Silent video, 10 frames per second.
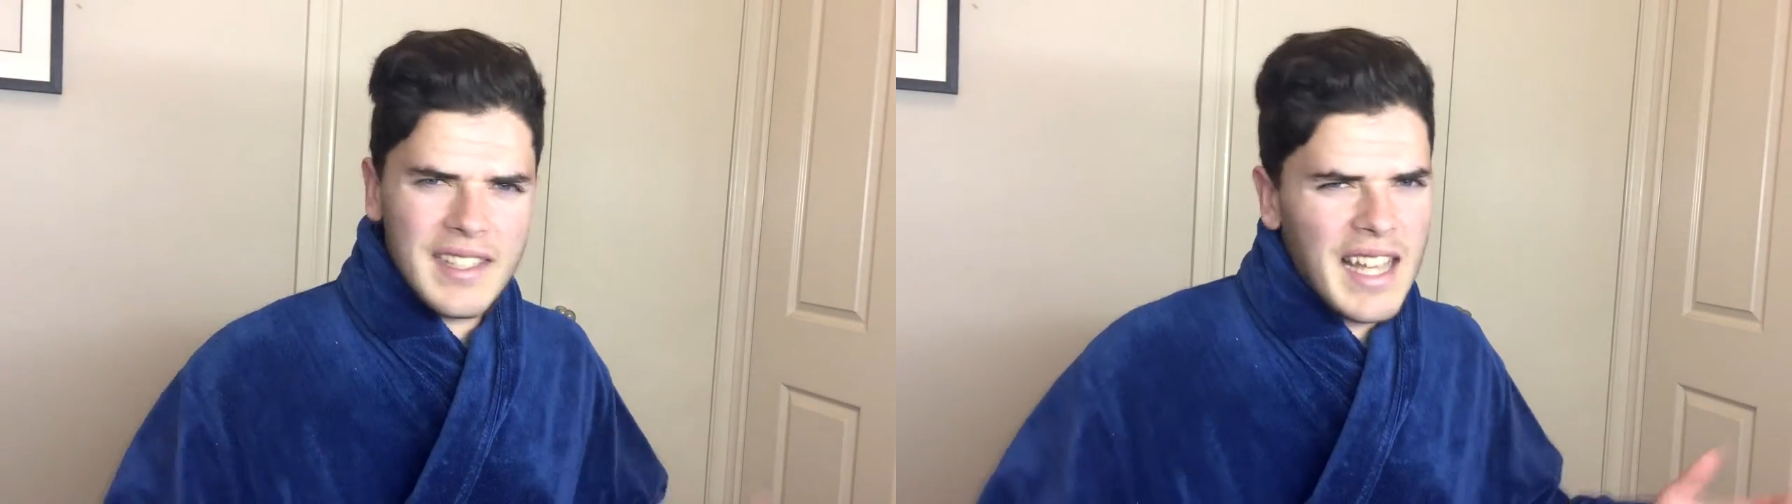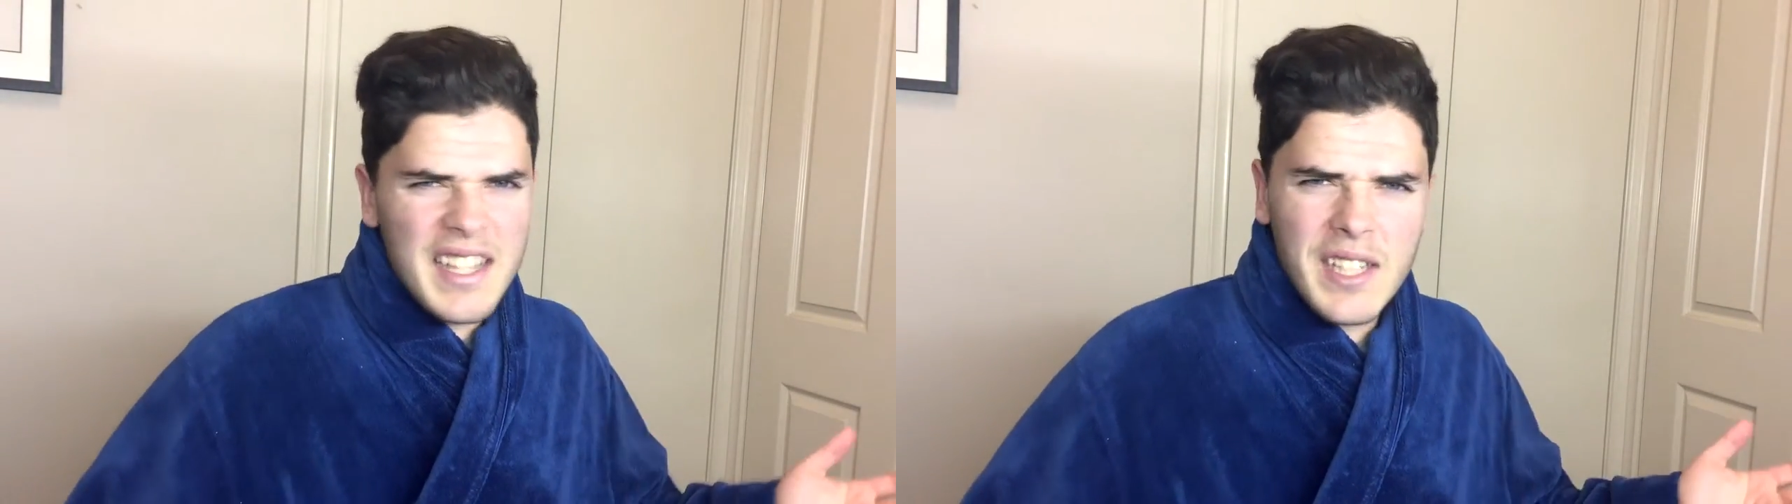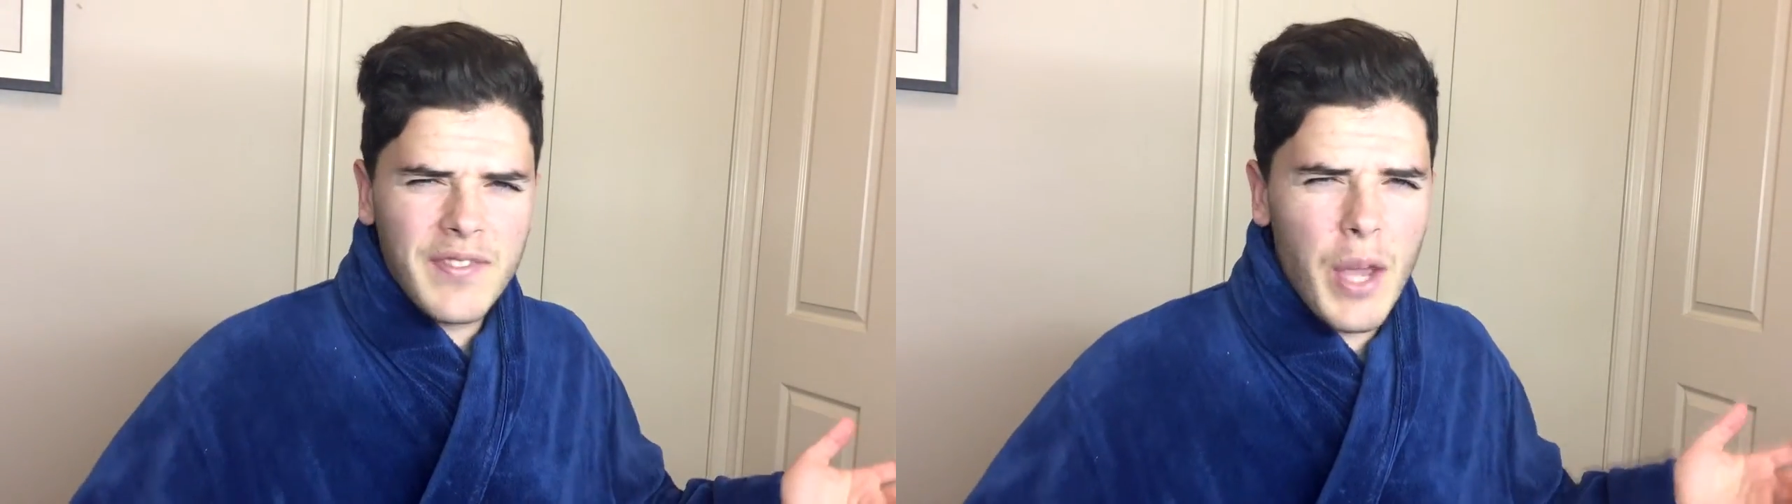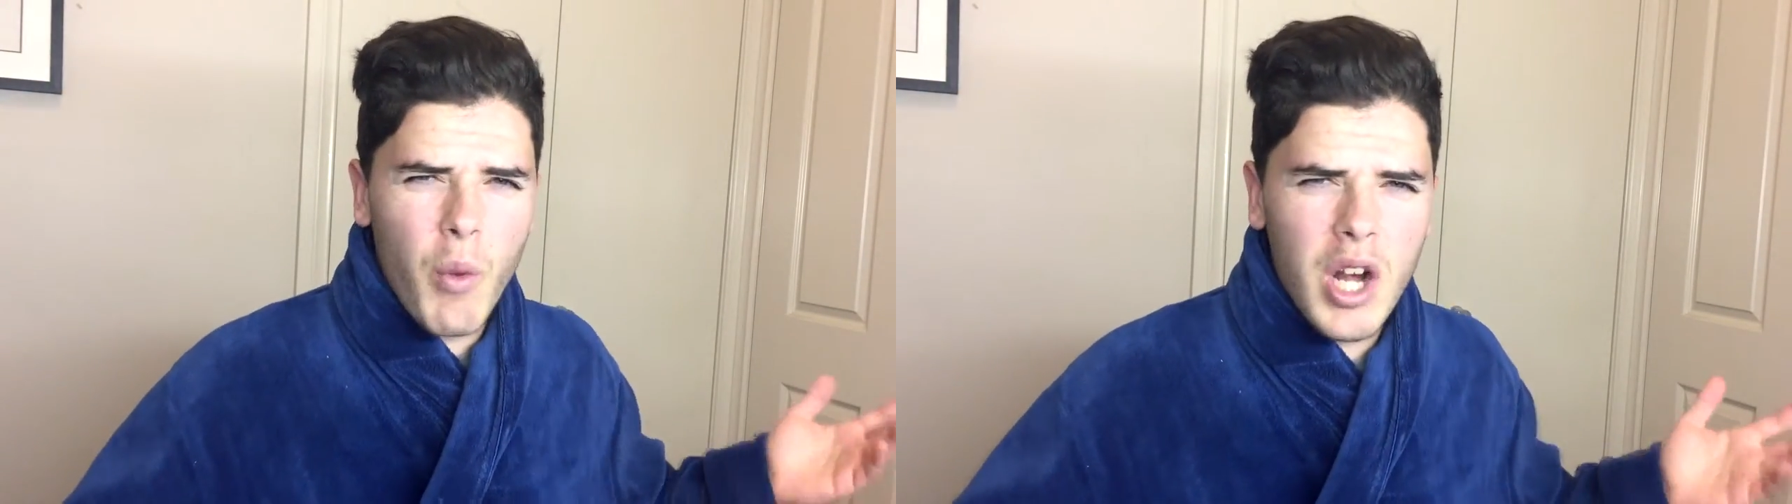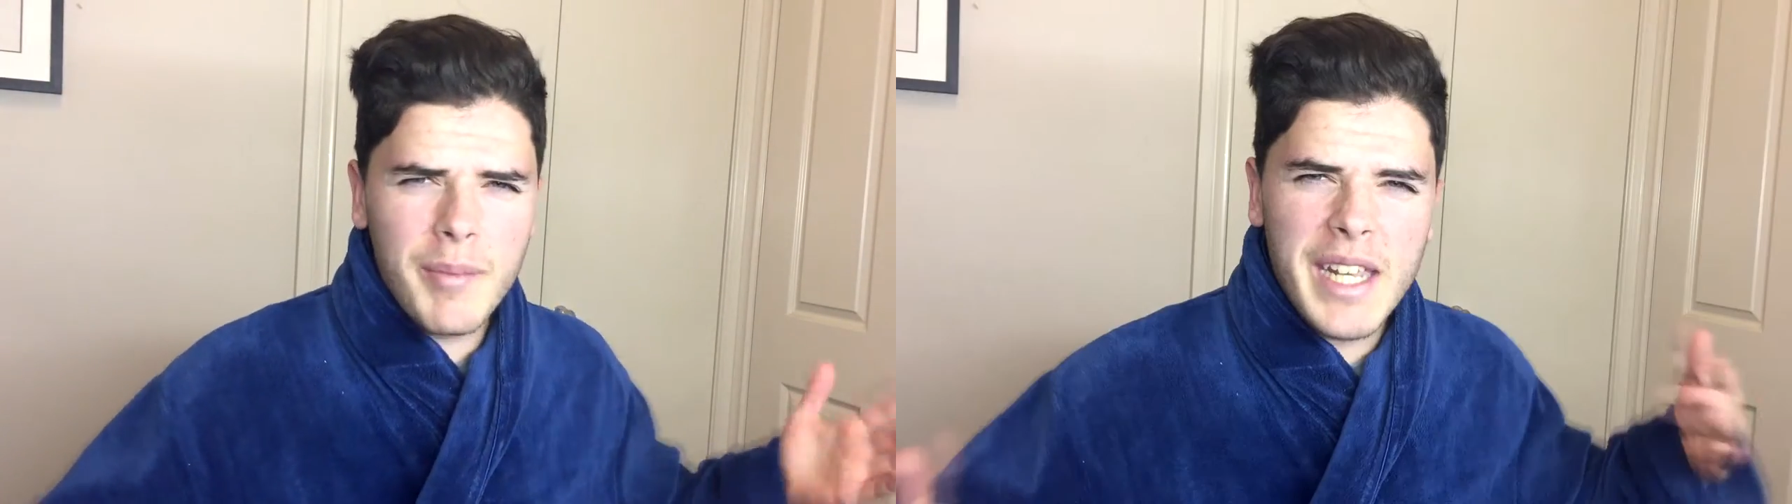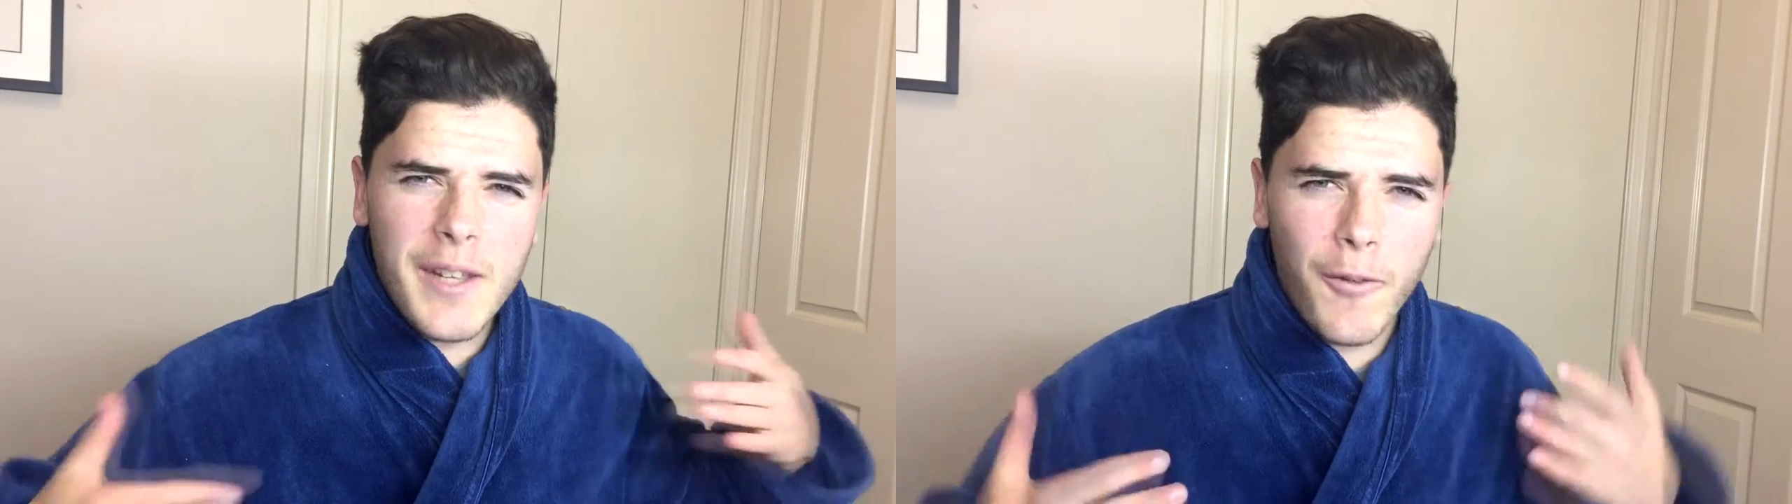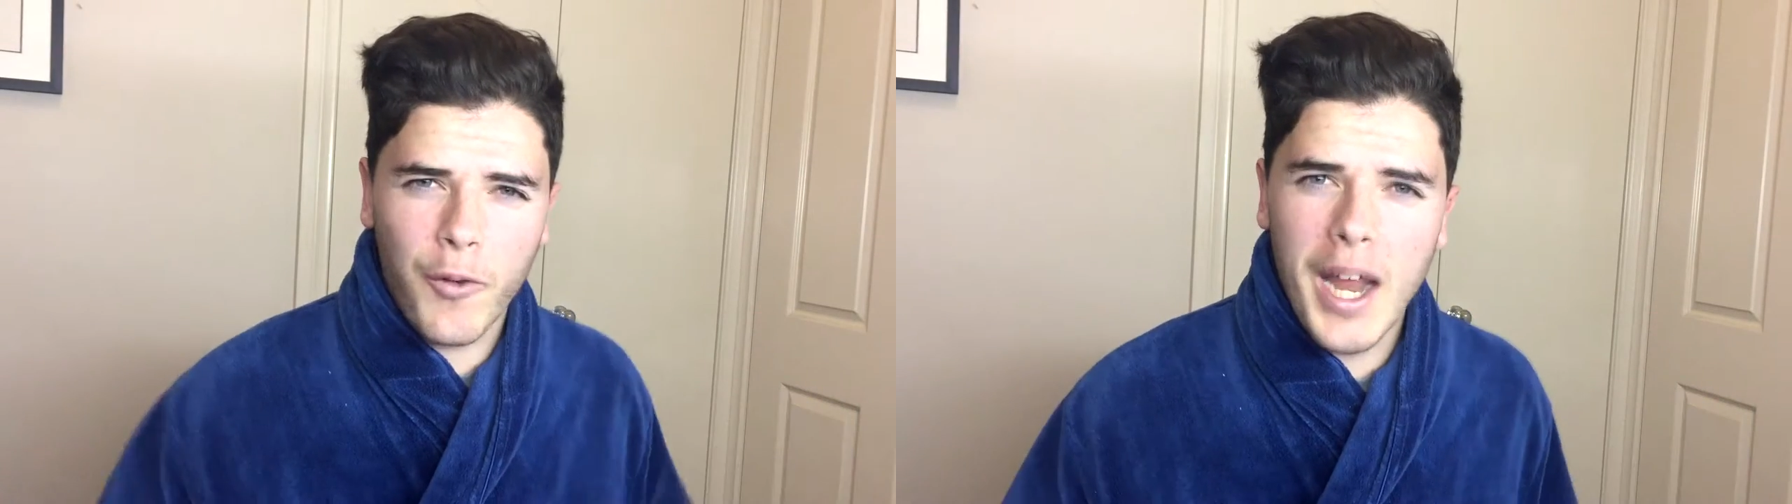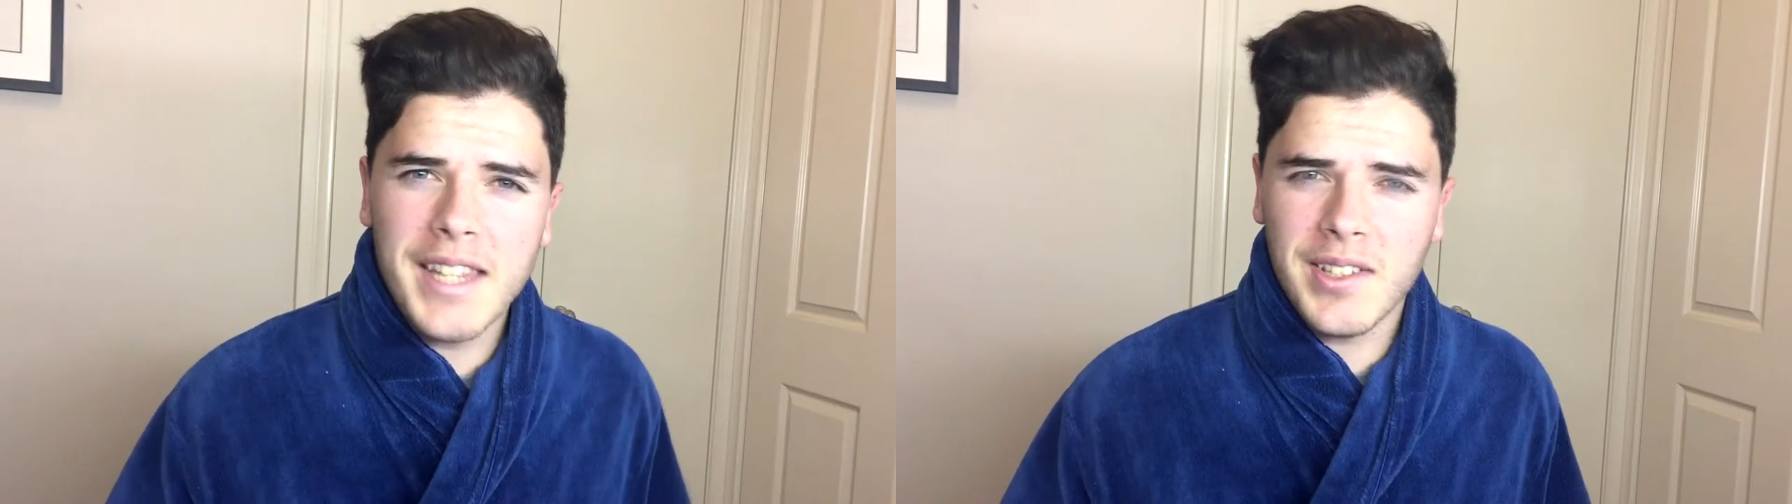as if they want to be your
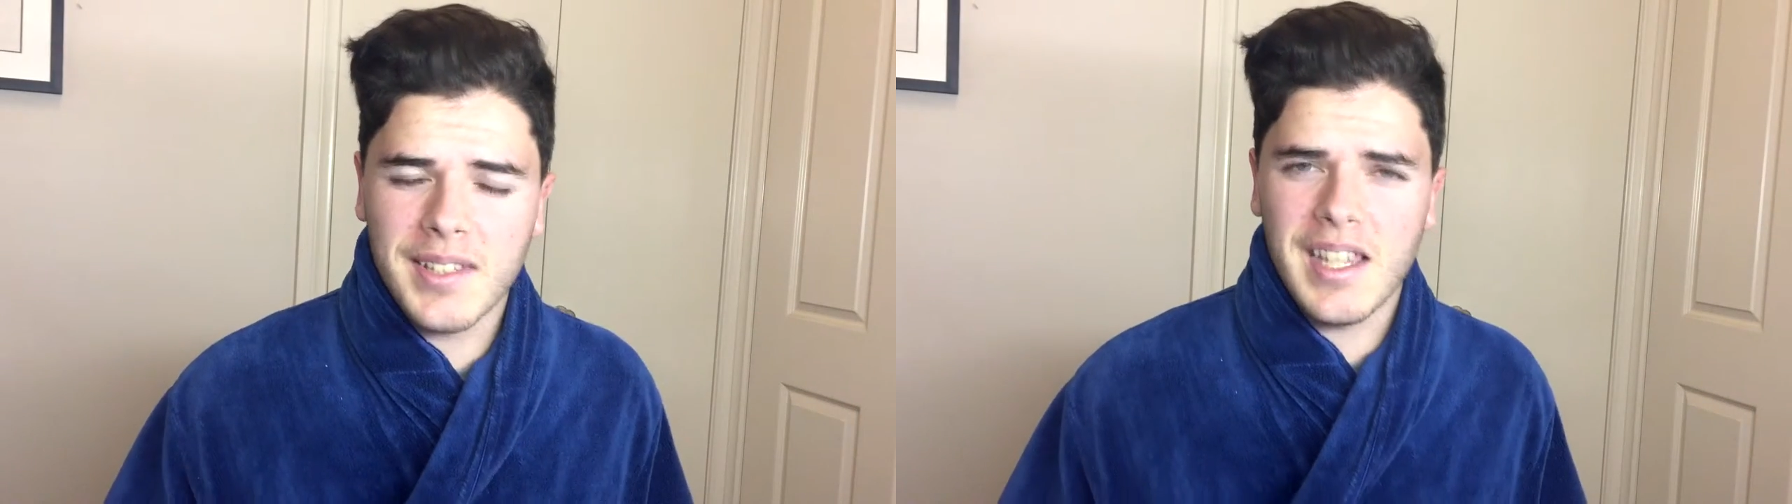friends or